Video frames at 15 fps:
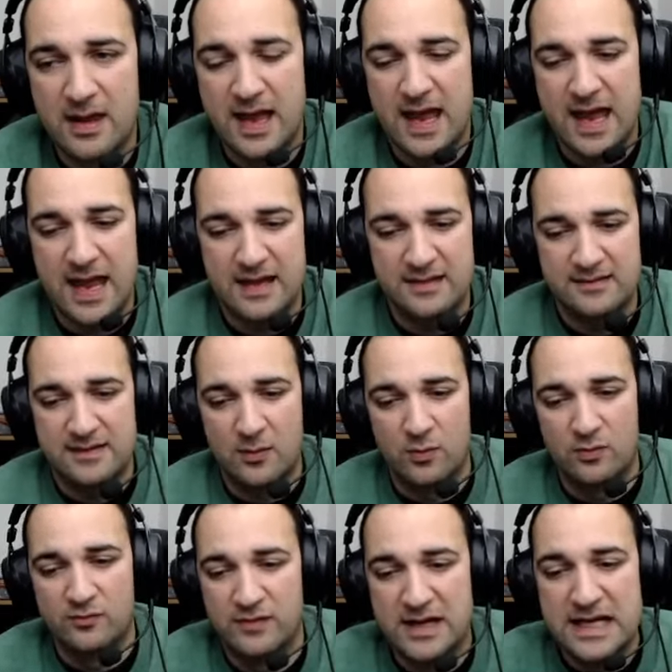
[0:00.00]
and they
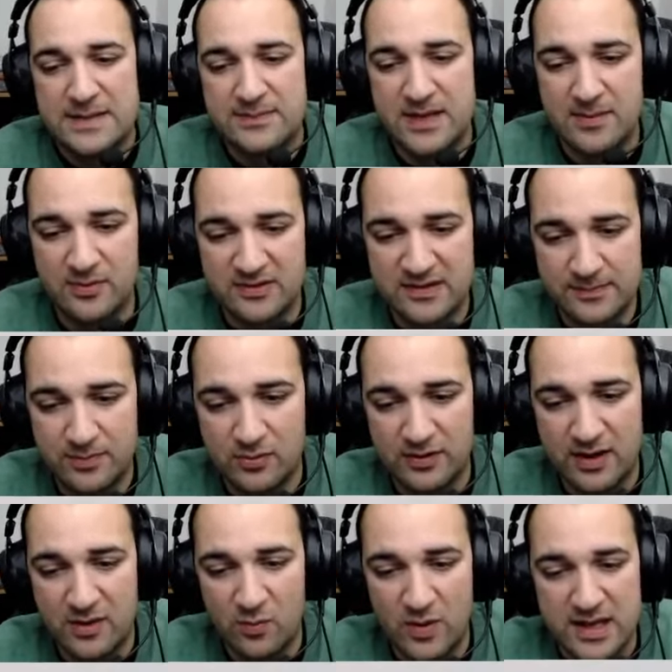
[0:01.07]
will really be able to pull
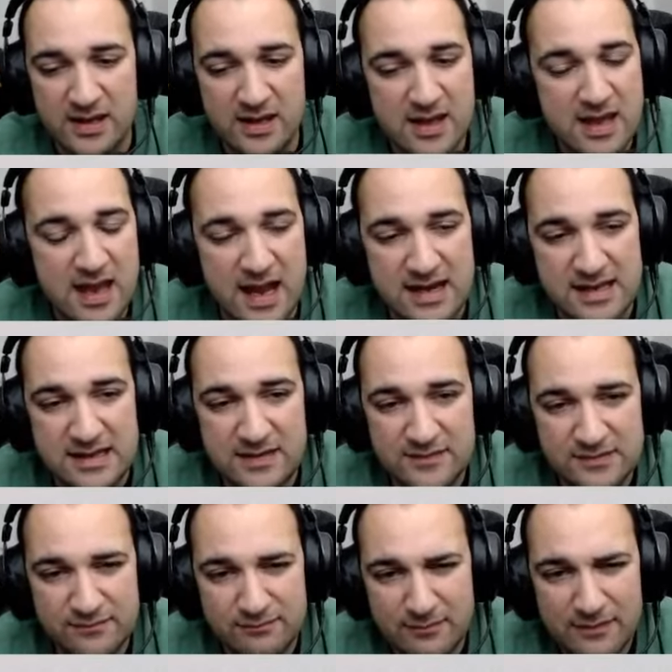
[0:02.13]
their weight, and it gives
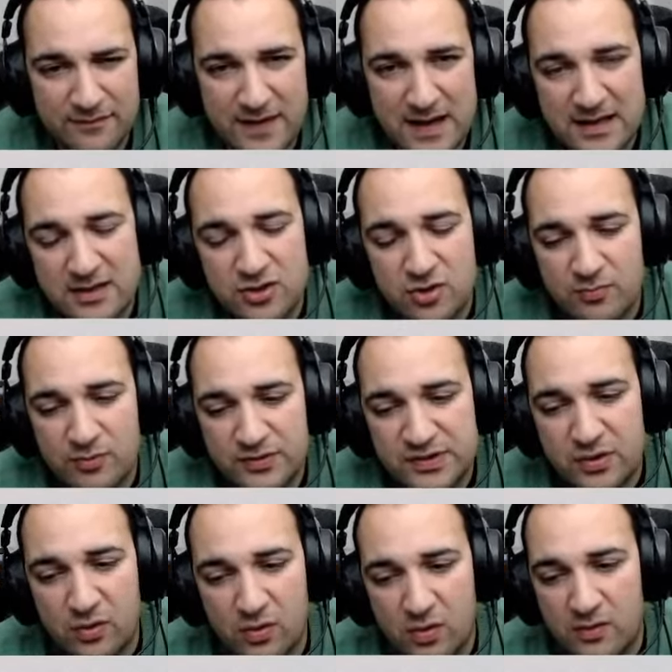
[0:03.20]
them fairly numerous
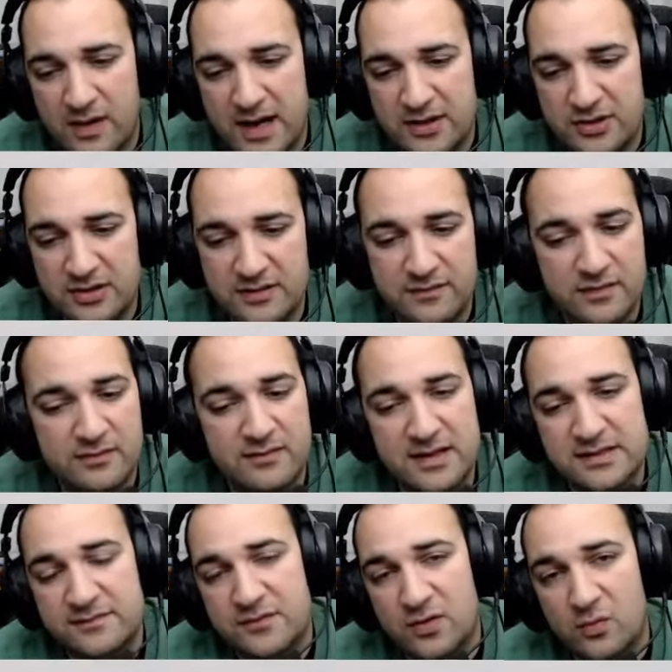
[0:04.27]
core, actually, for the
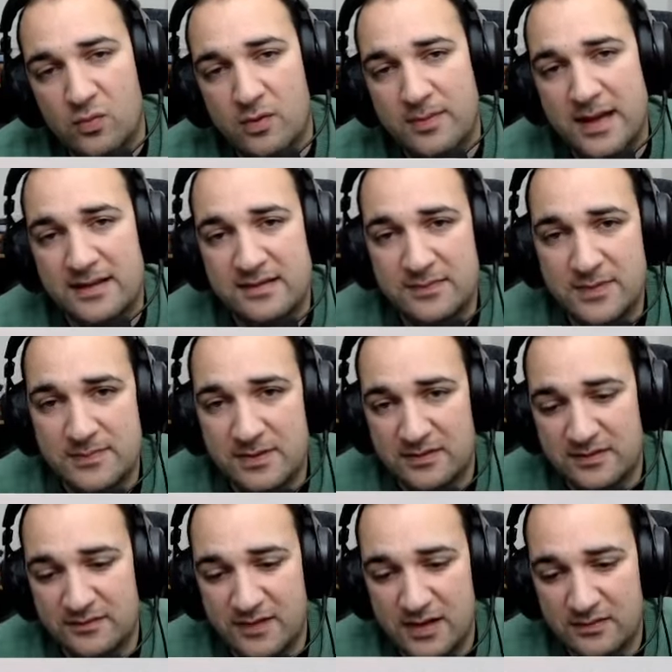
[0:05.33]
rest of your warband to be
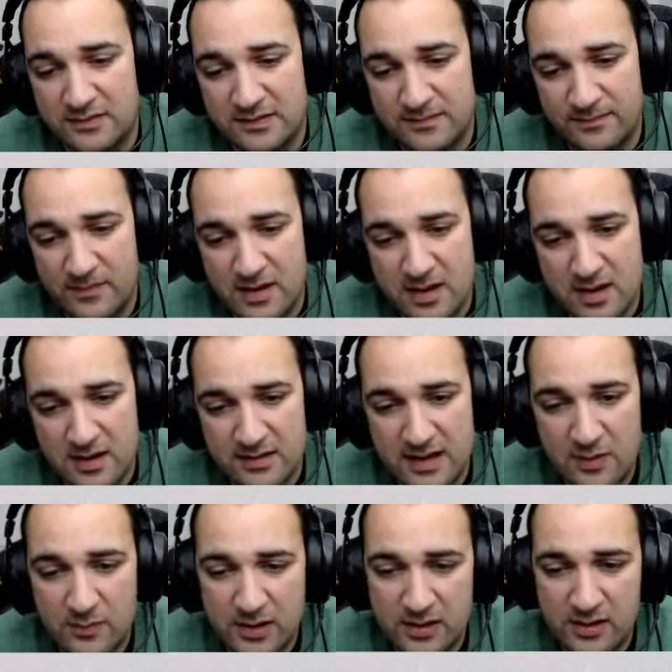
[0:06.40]
built around.
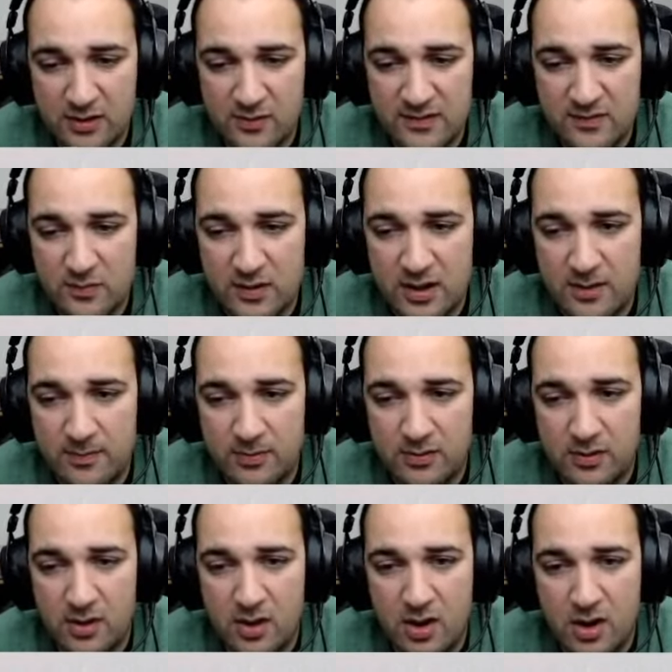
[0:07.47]
Now, we're going to go into a
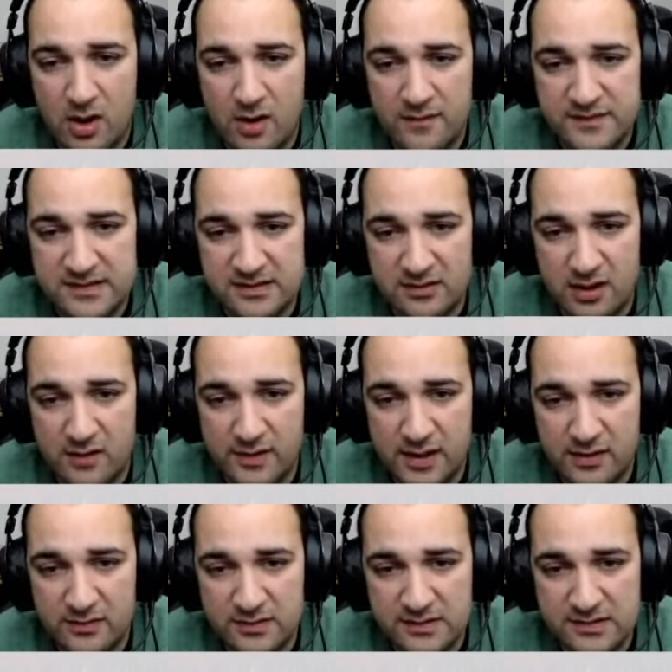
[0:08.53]
couple of
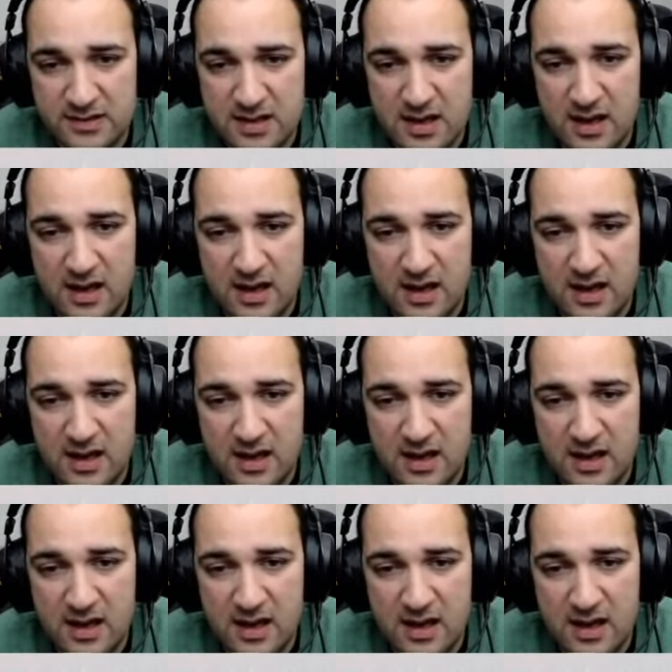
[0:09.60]
scenarios.